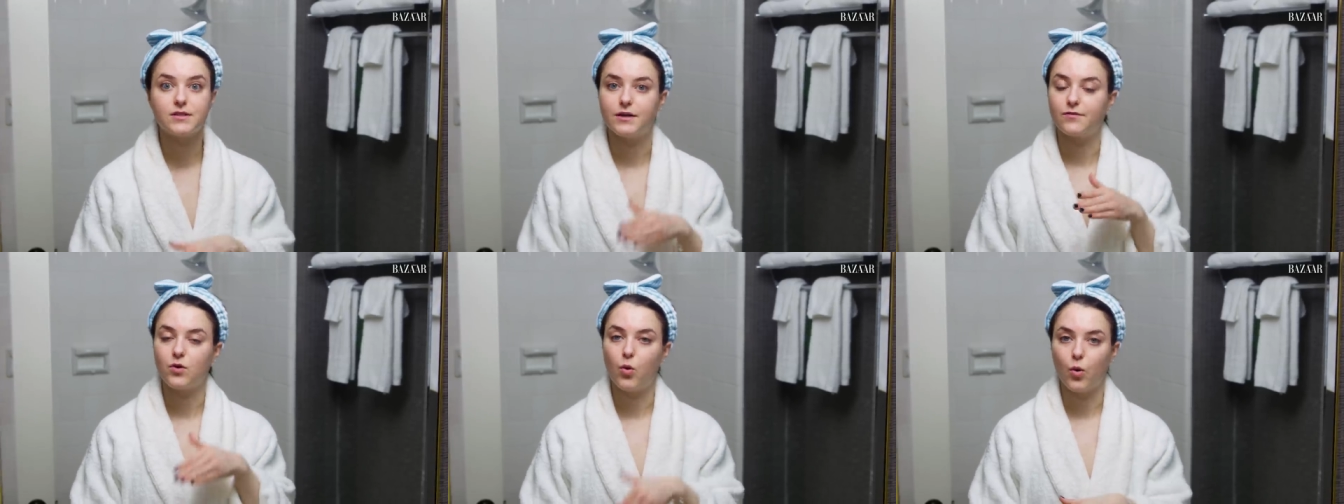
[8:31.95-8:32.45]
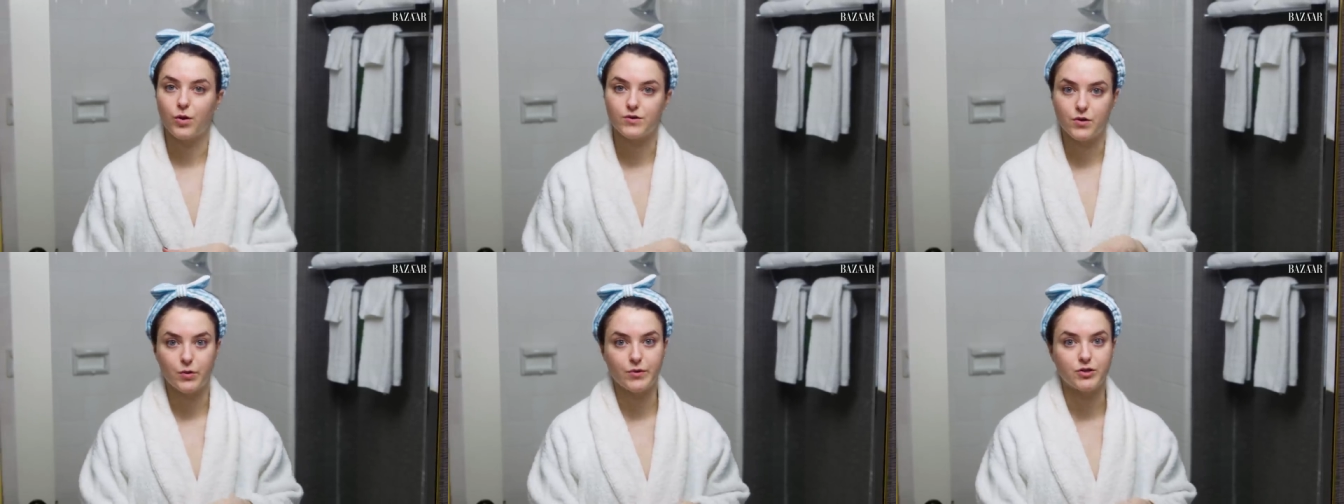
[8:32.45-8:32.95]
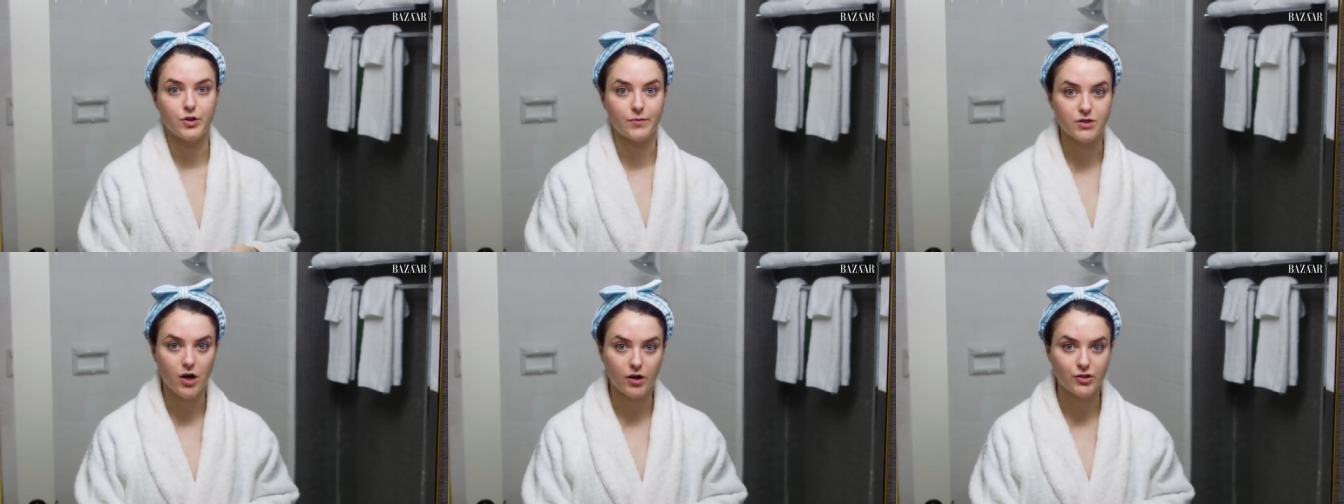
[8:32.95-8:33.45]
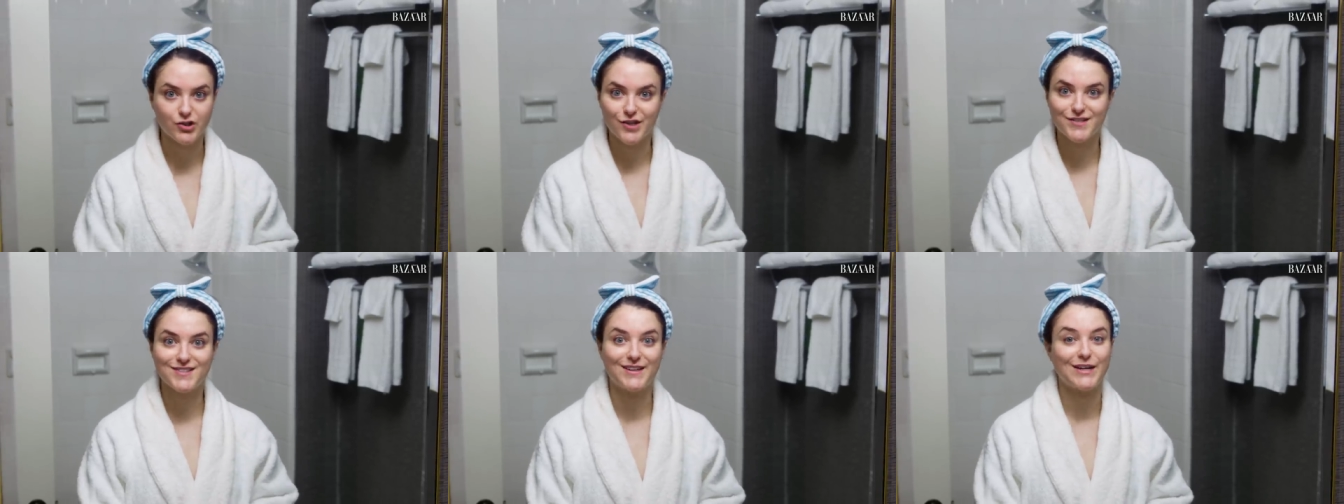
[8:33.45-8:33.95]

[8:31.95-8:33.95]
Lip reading: then of course go to a dermatologist,